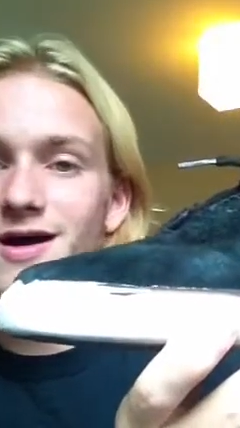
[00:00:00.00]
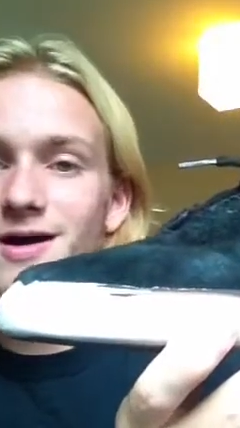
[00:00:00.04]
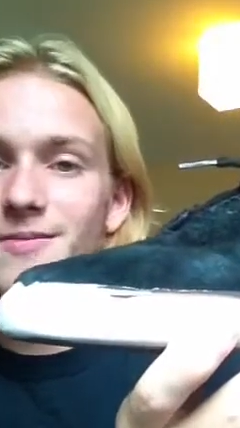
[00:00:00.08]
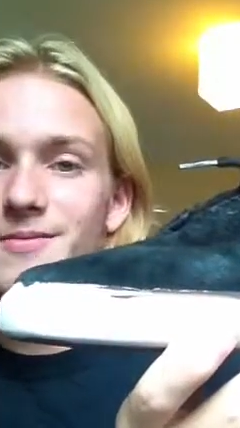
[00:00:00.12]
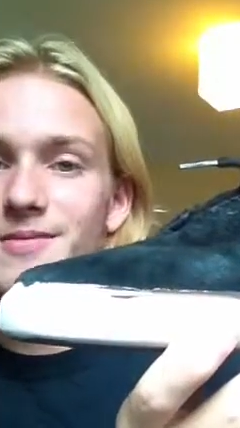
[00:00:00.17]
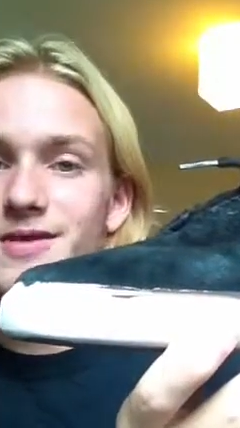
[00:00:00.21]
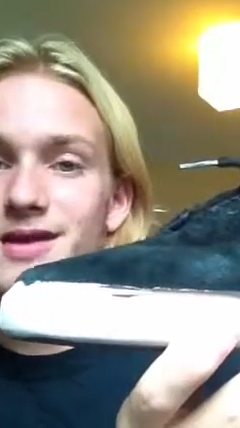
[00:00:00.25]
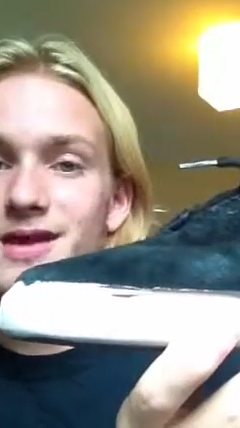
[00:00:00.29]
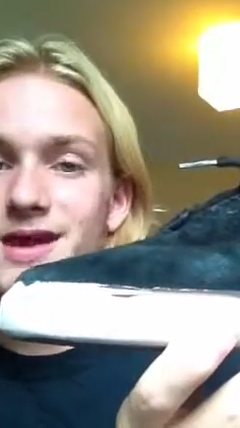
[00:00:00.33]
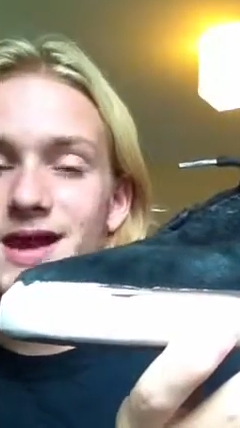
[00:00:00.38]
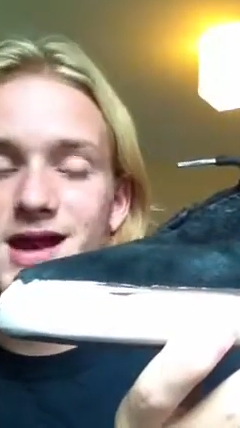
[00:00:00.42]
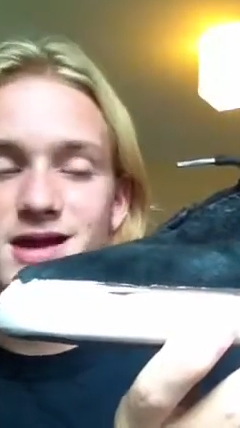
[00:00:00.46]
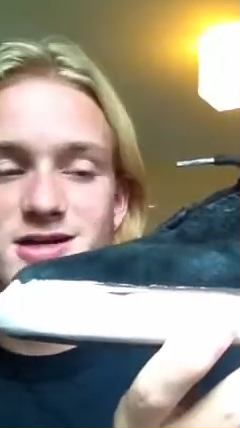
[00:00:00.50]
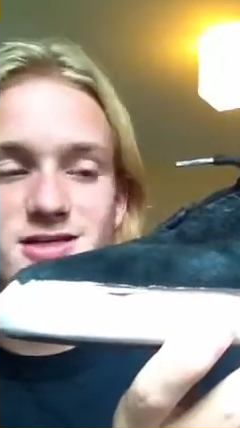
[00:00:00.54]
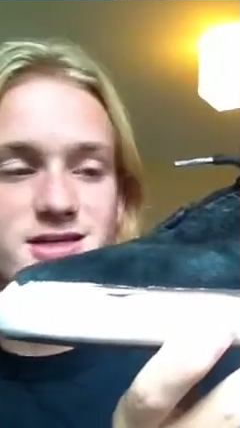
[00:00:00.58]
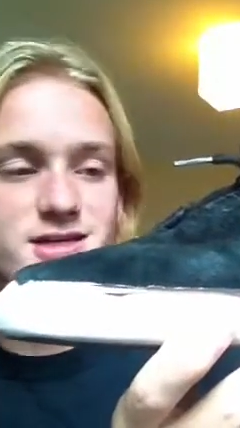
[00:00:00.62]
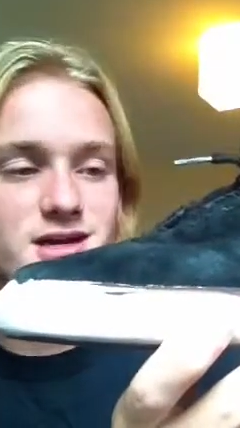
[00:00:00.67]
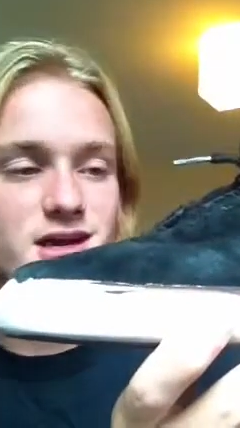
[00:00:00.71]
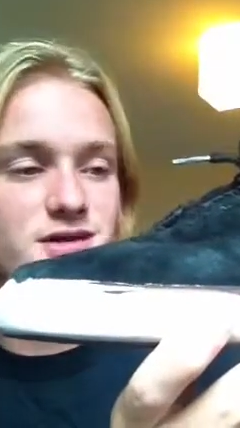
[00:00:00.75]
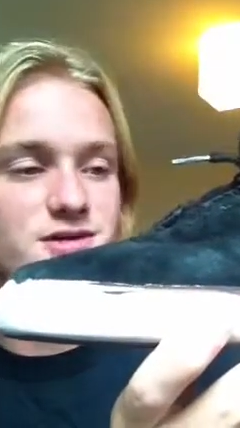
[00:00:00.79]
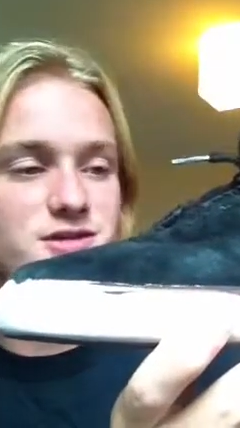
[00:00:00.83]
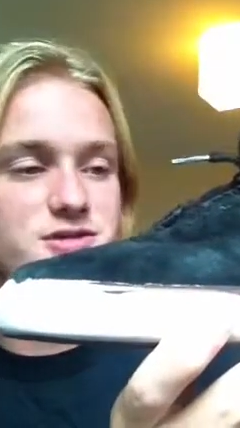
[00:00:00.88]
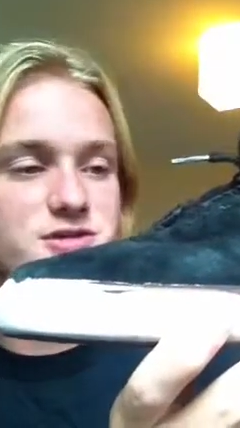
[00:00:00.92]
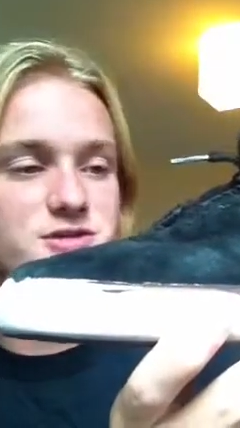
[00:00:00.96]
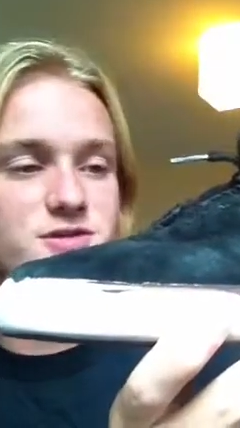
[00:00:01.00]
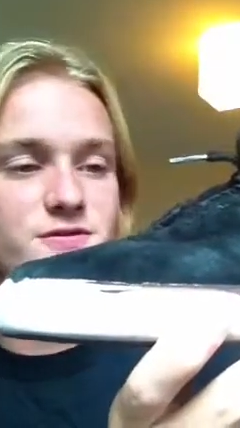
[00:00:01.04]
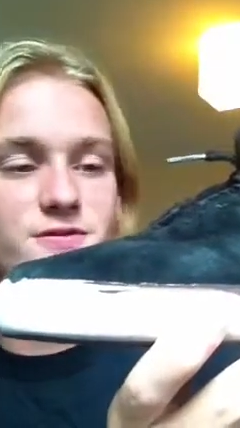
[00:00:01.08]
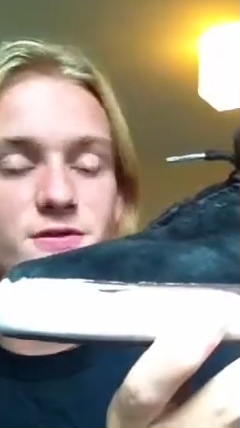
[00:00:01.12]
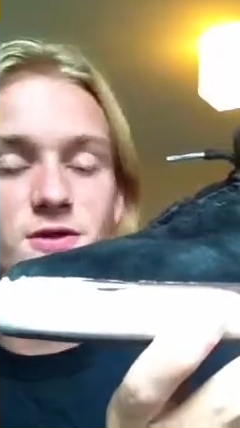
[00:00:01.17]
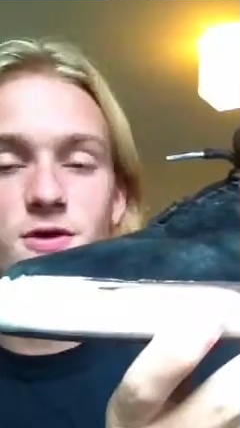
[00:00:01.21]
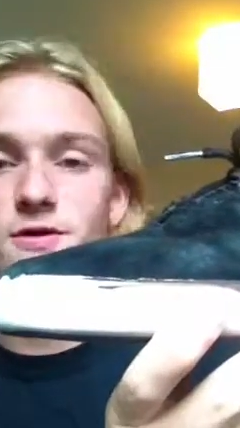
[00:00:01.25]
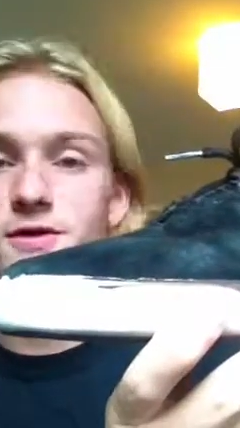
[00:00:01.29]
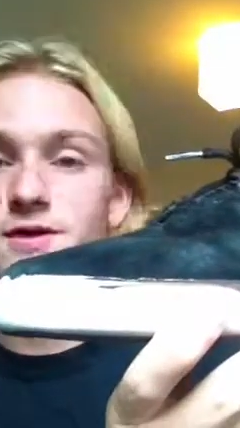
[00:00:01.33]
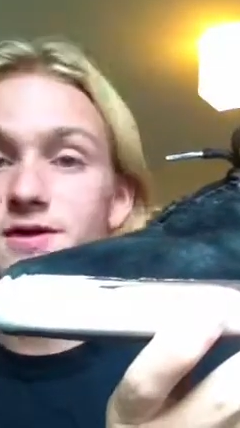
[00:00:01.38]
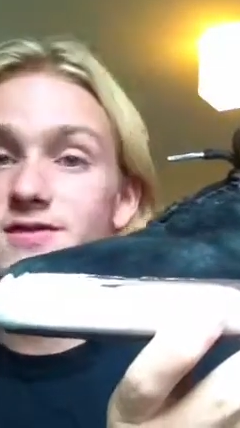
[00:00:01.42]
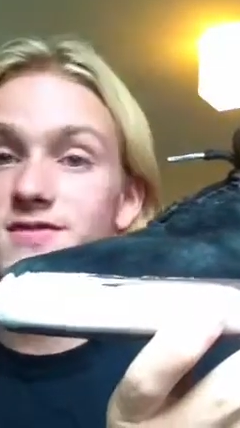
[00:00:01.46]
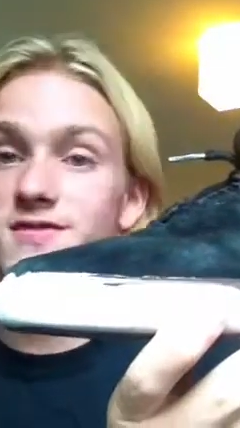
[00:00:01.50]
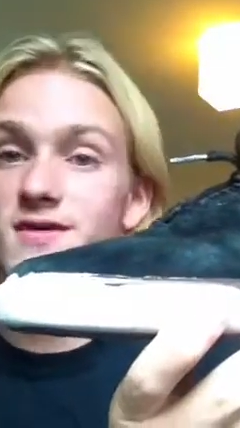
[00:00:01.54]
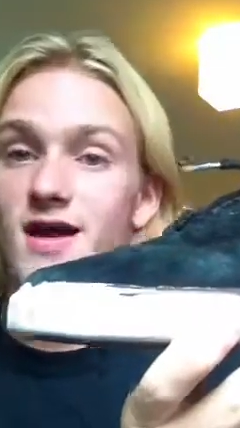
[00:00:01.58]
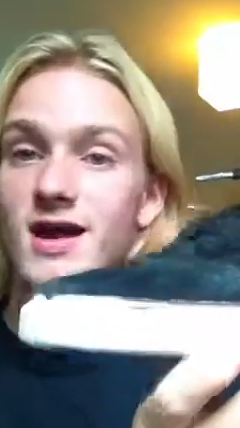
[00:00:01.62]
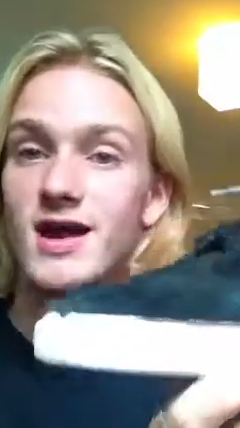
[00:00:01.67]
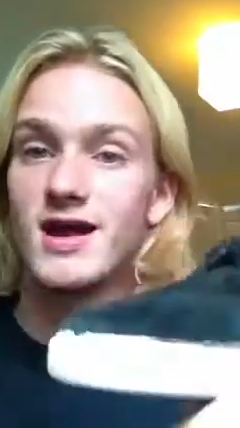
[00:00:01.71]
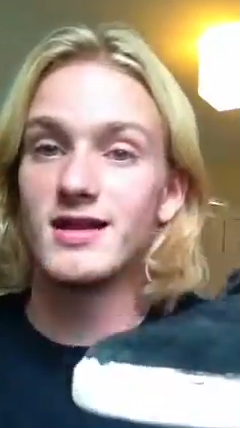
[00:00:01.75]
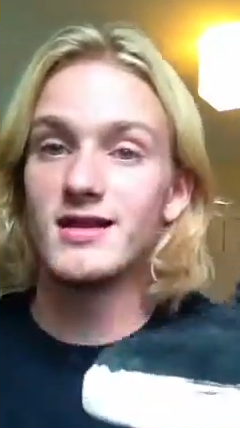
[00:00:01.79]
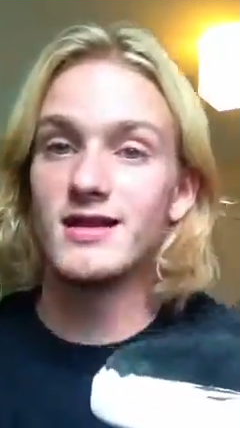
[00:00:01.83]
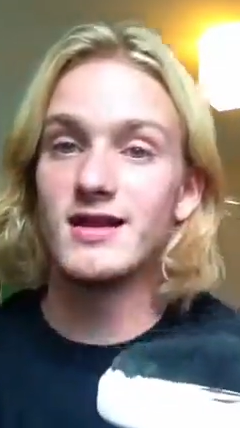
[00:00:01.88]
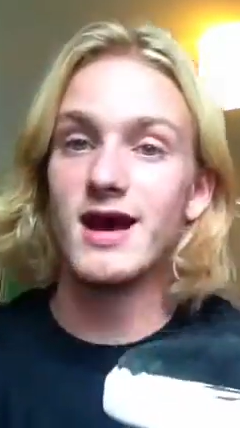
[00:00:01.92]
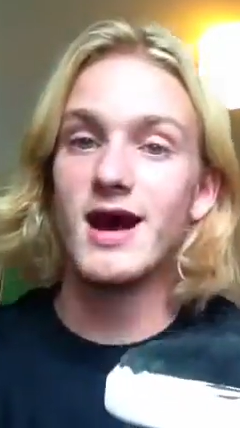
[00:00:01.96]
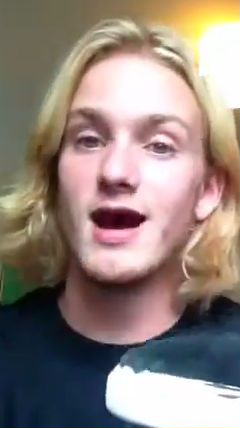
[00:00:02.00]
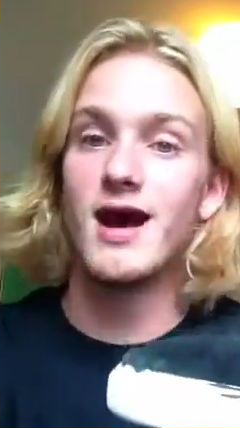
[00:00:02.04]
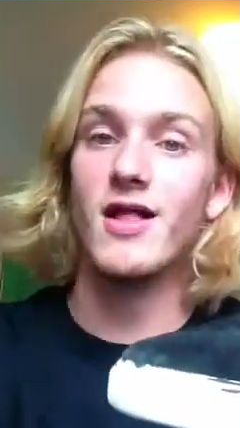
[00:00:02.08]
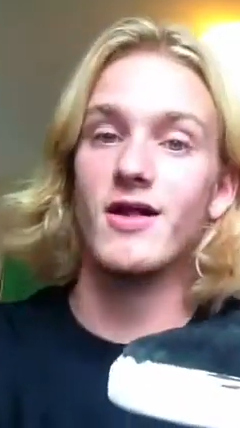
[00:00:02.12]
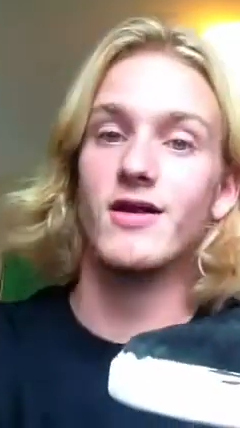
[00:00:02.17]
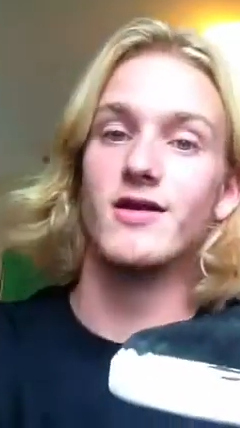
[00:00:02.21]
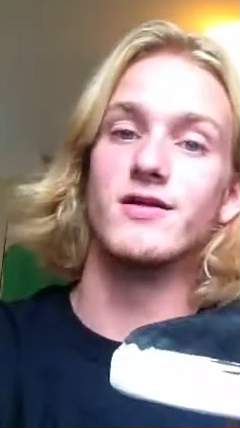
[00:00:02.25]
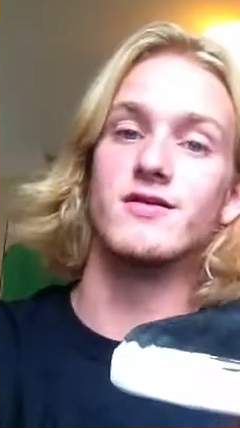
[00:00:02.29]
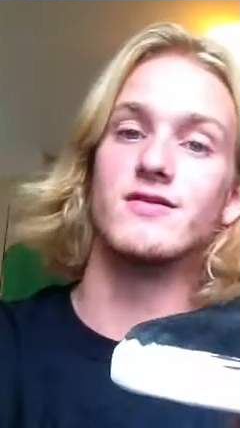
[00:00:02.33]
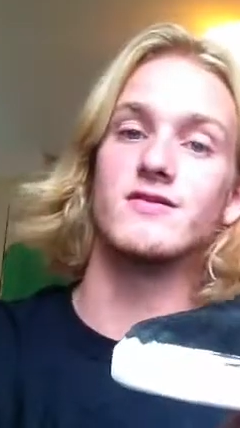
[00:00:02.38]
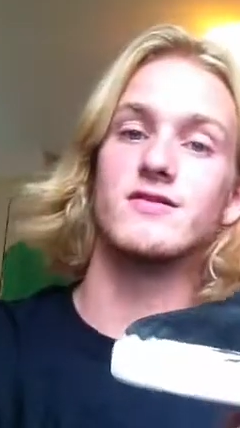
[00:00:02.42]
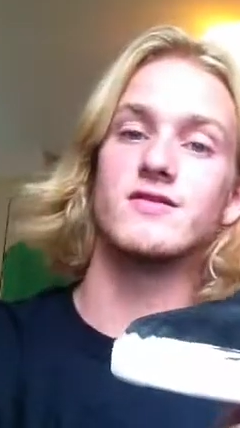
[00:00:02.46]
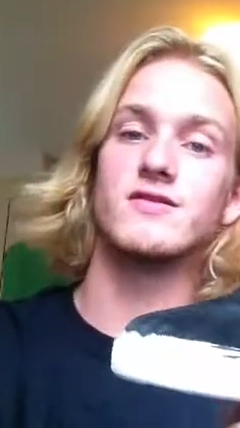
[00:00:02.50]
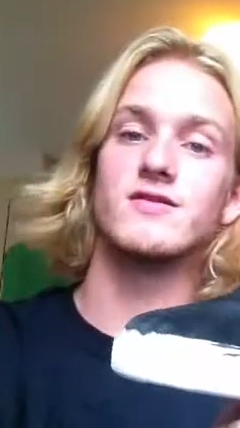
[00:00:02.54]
he actually got a shoe for only $10.